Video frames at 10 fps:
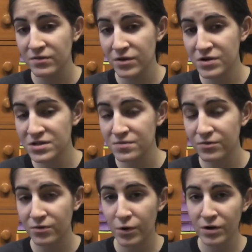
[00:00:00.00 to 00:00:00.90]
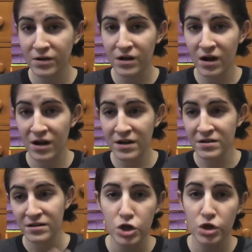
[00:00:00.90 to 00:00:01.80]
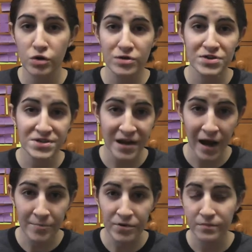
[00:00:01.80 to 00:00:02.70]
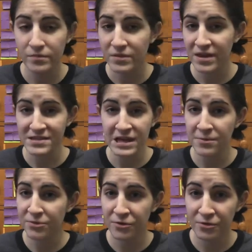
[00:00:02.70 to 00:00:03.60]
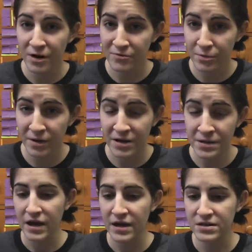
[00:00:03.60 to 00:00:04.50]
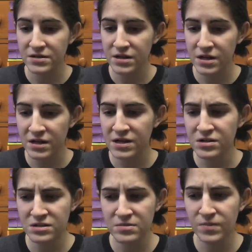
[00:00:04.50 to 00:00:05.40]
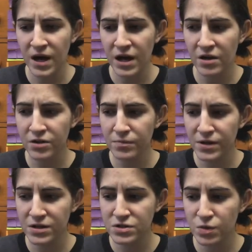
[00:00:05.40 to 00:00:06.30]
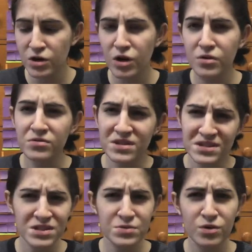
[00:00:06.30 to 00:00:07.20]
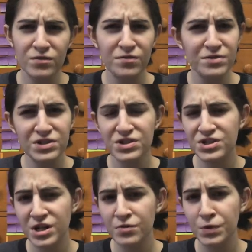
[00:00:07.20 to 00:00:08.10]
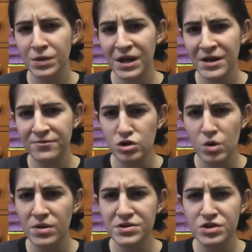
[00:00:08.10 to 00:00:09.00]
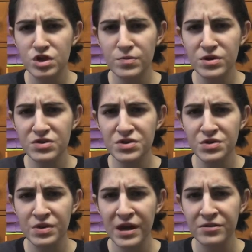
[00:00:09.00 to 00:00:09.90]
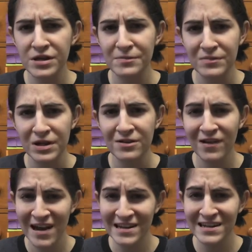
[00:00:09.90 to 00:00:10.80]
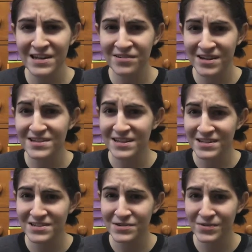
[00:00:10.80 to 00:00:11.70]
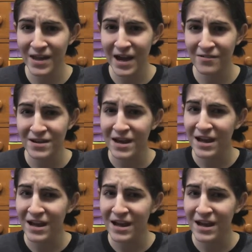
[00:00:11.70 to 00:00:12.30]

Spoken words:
first before you get on it. Know your stop. That's helpful for everybody. And here's my other biggest one, although this is one for just general life. Don't listen to your music too loudly. If I can hear it, it's too loud